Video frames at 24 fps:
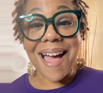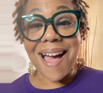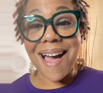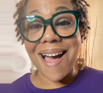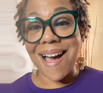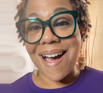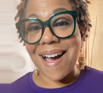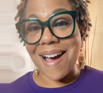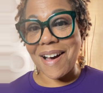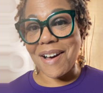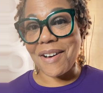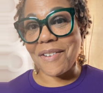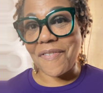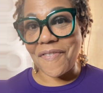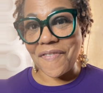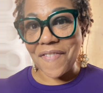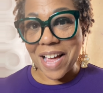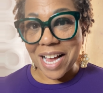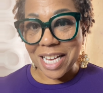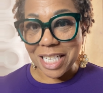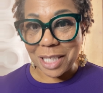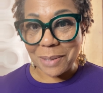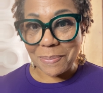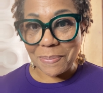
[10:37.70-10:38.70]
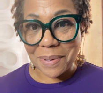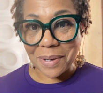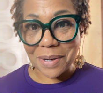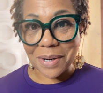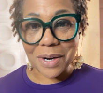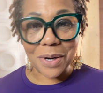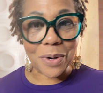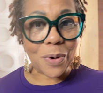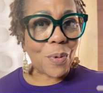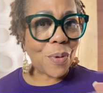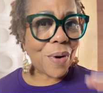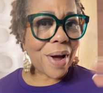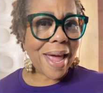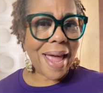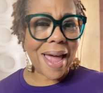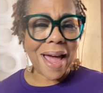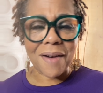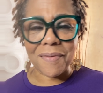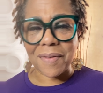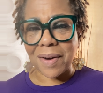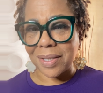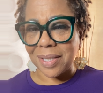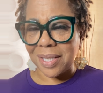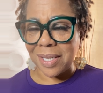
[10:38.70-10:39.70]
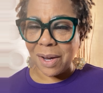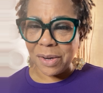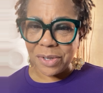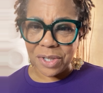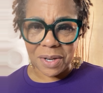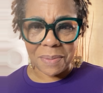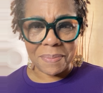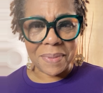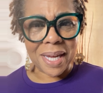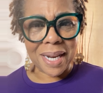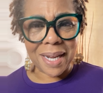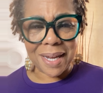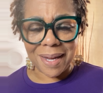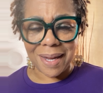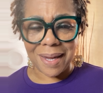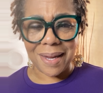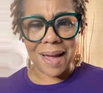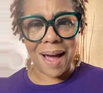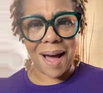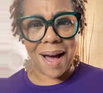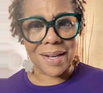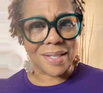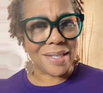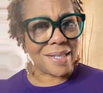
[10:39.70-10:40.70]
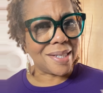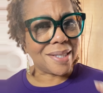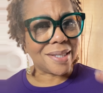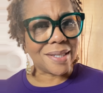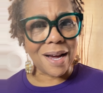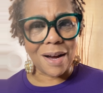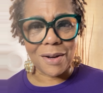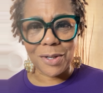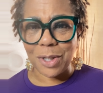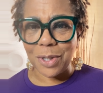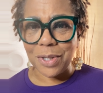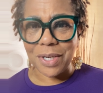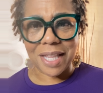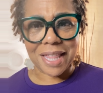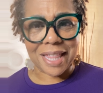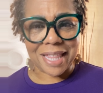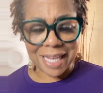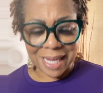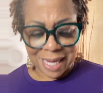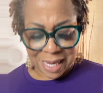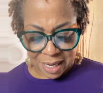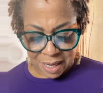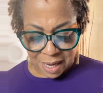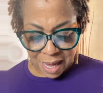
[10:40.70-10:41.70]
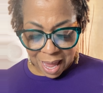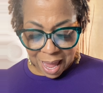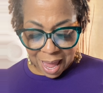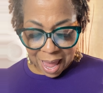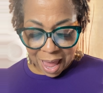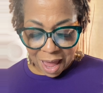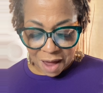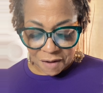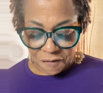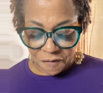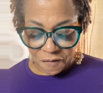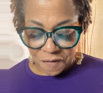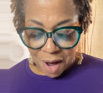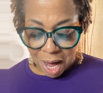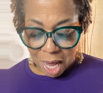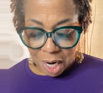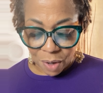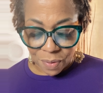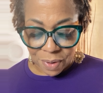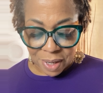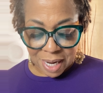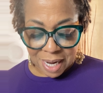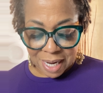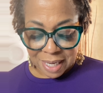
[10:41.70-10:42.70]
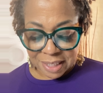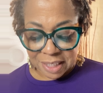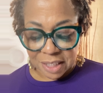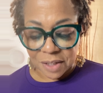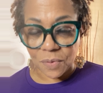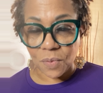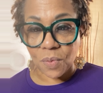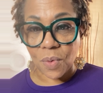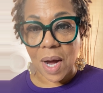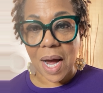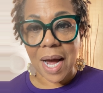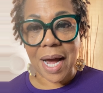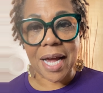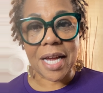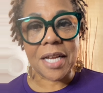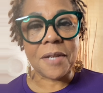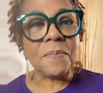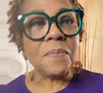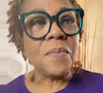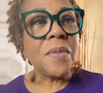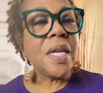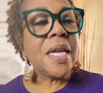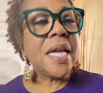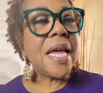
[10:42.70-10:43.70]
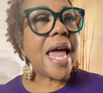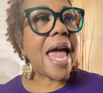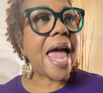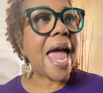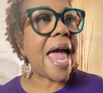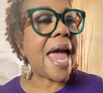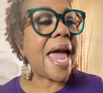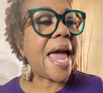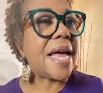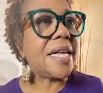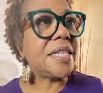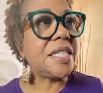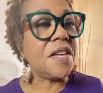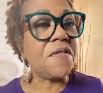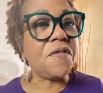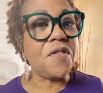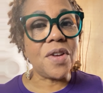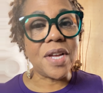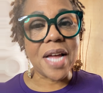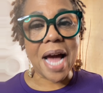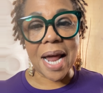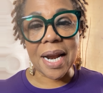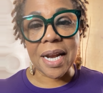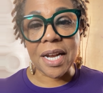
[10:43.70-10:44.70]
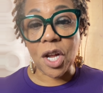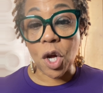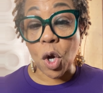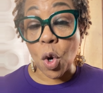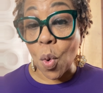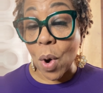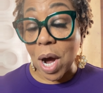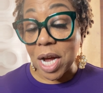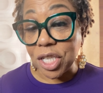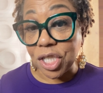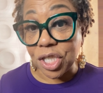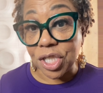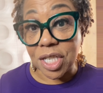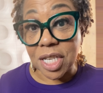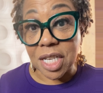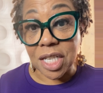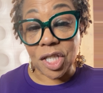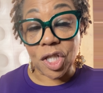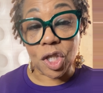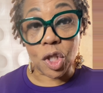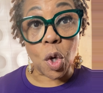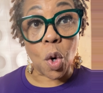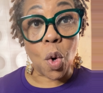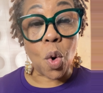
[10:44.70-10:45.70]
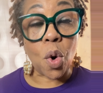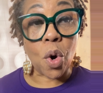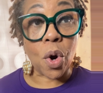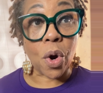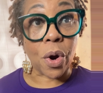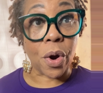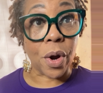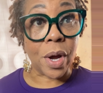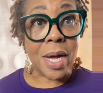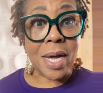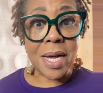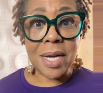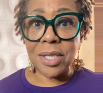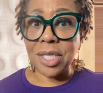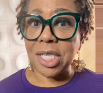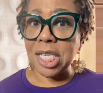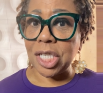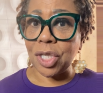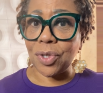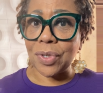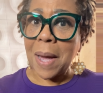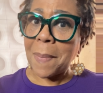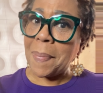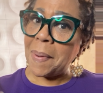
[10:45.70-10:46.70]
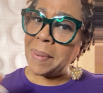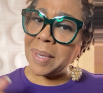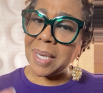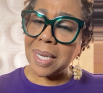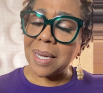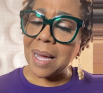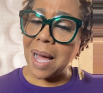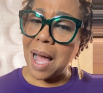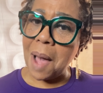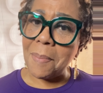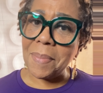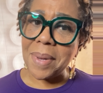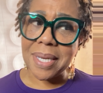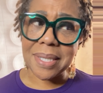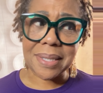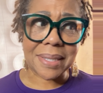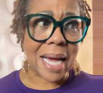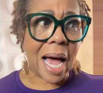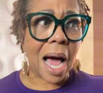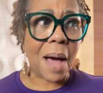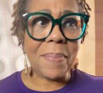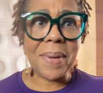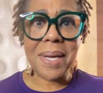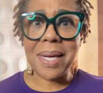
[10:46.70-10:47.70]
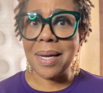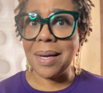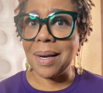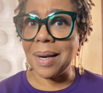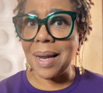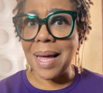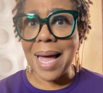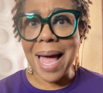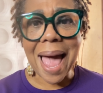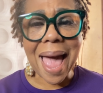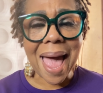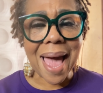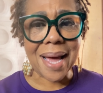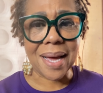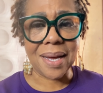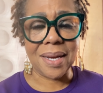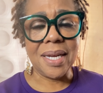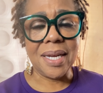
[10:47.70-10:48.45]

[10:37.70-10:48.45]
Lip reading: Facebook, whatever, social media, y'all. Just go do the thing and follow us, right? And if you got any questions, or just drop them in the comments. I'll be glad